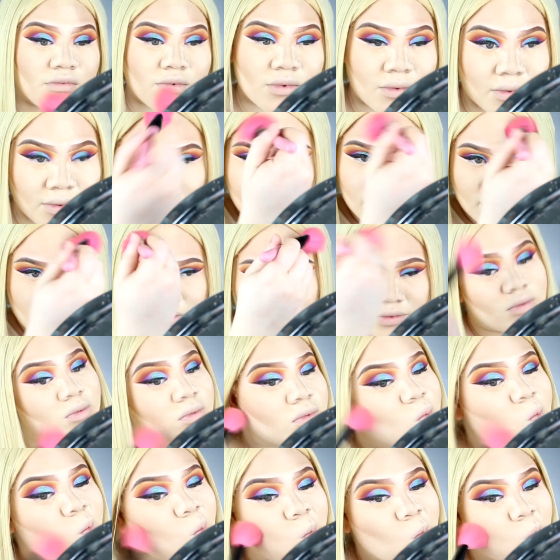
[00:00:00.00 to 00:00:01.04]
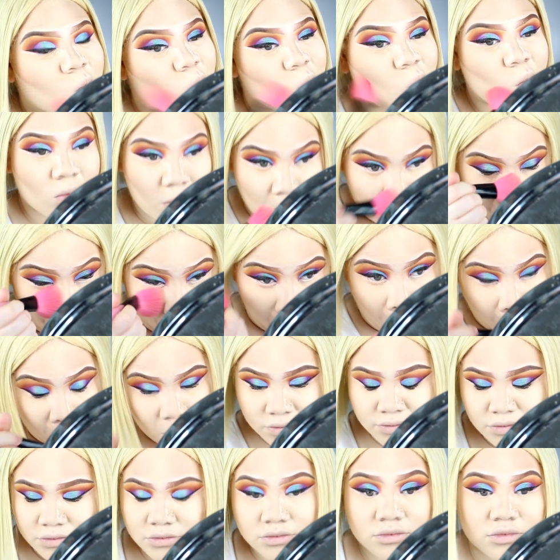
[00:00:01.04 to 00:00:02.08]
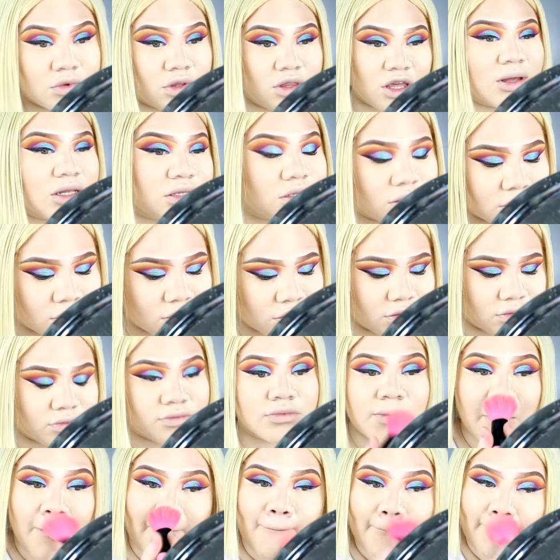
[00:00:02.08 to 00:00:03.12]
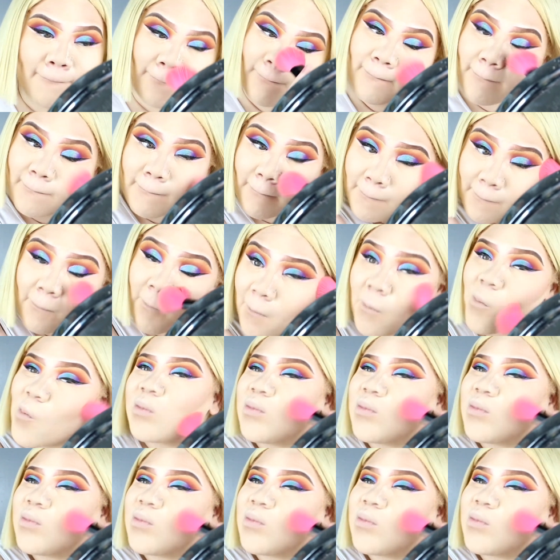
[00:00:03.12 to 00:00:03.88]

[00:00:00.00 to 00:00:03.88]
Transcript: process, but I did do that, and now I'm wiping it away.